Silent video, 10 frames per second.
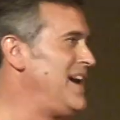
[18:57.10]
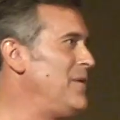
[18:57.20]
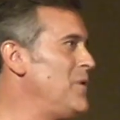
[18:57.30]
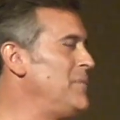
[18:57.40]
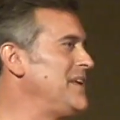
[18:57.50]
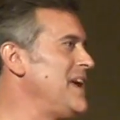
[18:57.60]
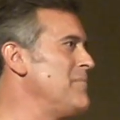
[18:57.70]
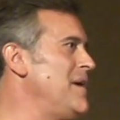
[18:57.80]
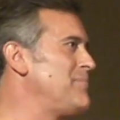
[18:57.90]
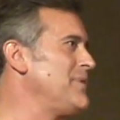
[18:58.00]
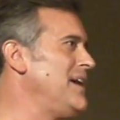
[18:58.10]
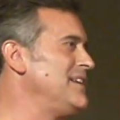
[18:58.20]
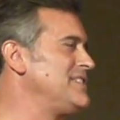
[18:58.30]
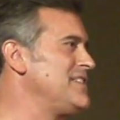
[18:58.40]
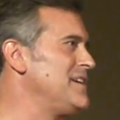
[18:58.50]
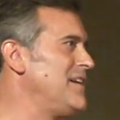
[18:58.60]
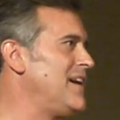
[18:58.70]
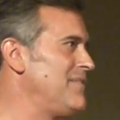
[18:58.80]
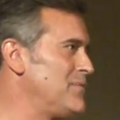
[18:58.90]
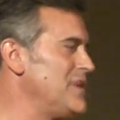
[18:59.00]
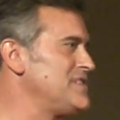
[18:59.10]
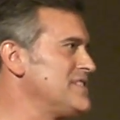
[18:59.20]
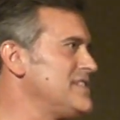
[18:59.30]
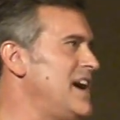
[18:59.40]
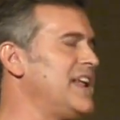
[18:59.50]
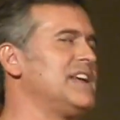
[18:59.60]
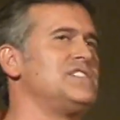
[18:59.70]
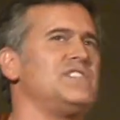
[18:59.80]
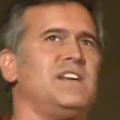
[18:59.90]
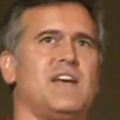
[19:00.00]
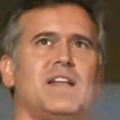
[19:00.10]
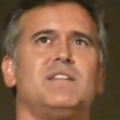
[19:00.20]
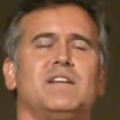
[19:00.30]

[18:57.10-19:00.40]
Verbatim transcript: a woman came up uh, to the uh, recent signing and she had